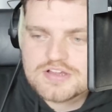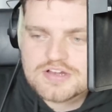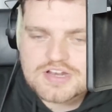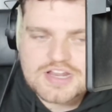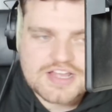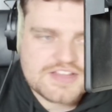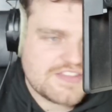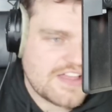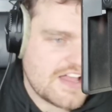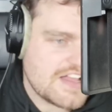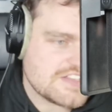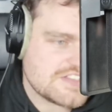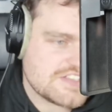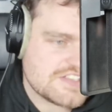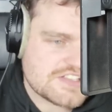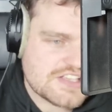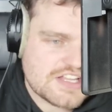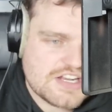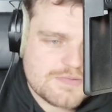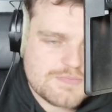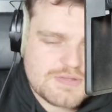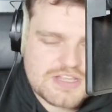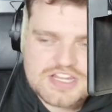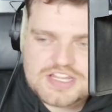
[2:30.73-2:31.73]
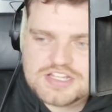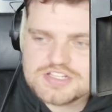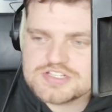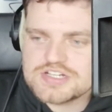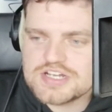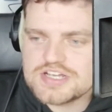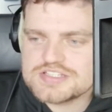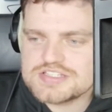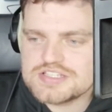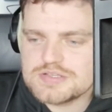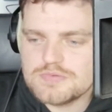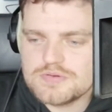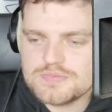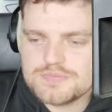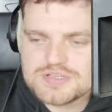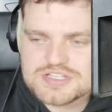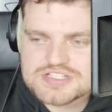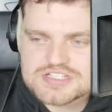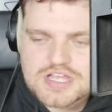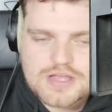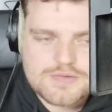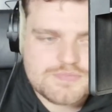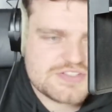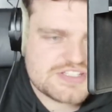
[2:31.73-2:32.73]
Like, that's just going to be an interesting one,
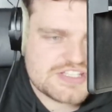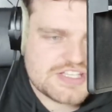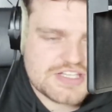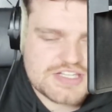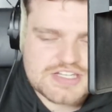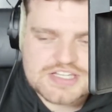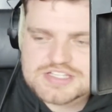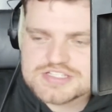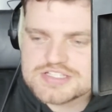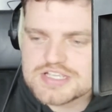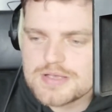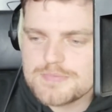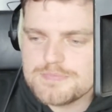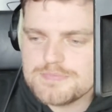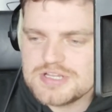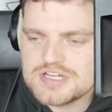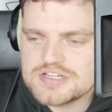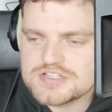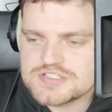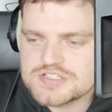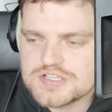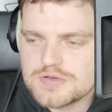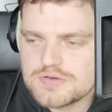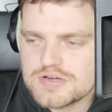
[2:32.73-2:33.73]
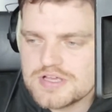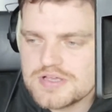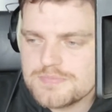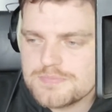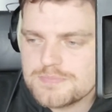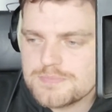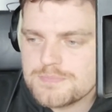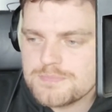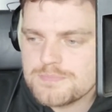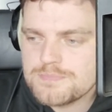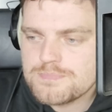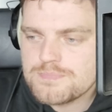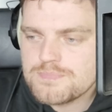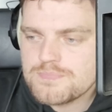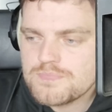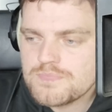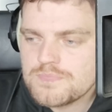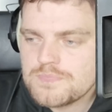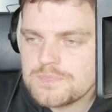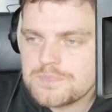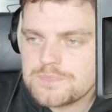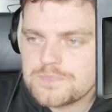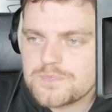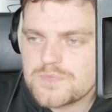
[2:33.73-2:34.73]
because obviously it is Minnesota,
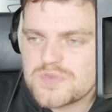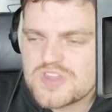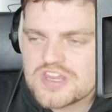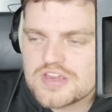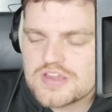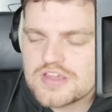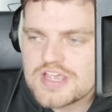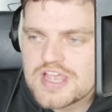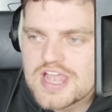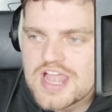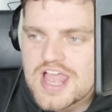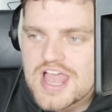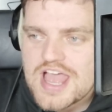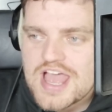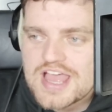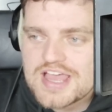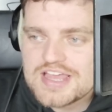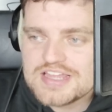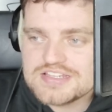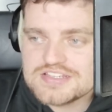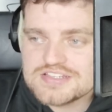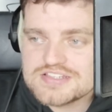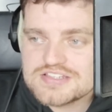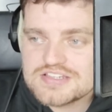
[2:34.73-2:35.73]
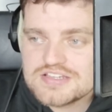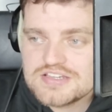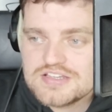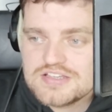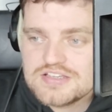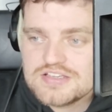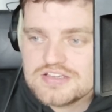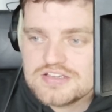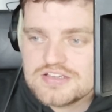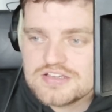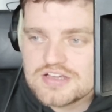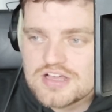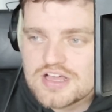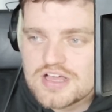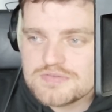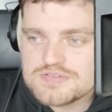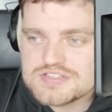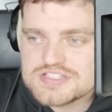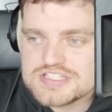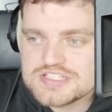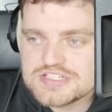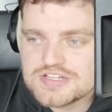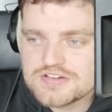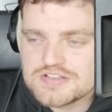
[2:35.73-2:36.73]
and
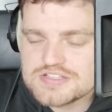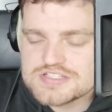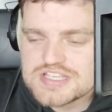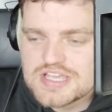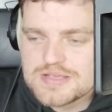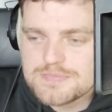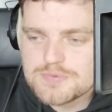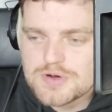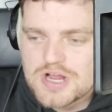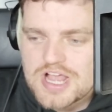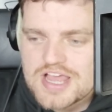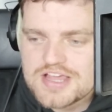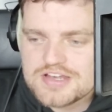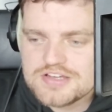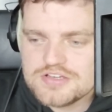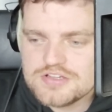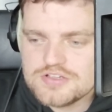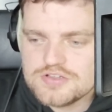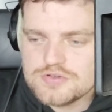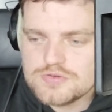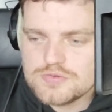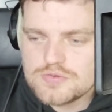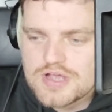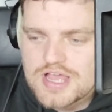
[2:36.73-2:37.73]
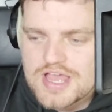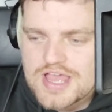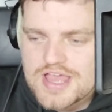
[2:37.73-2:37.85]
obviously there is a brand new